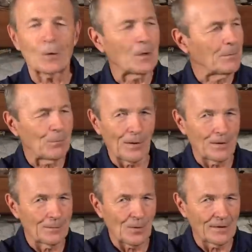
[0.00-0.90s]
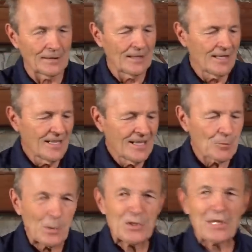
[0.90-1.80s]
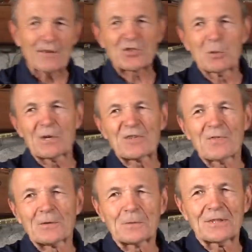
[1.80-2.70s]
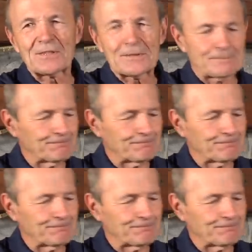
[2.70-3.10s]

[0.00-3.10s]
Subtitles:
Oh, boy. We used to have so much fun with this.